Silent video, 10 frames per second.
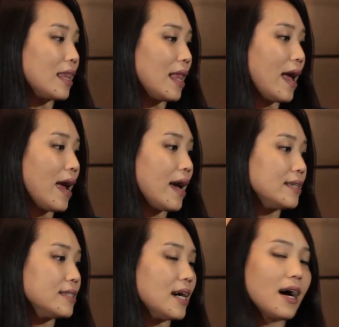
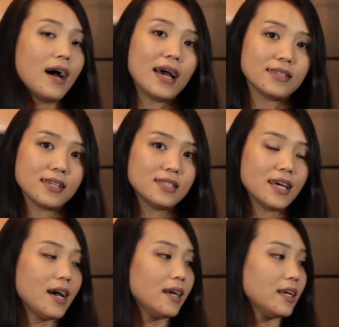And as I
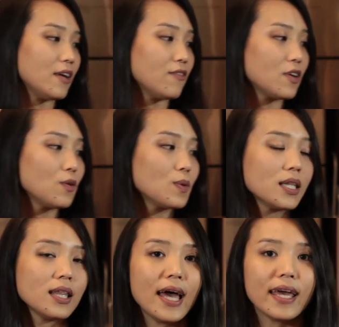said, if you would
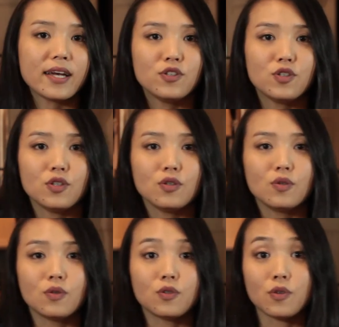like
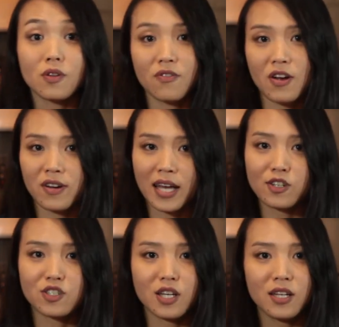to do the
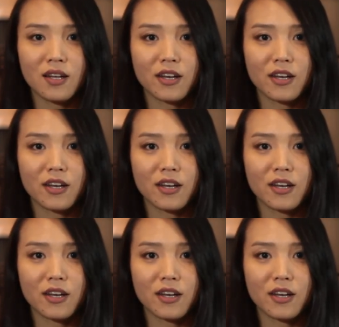variation,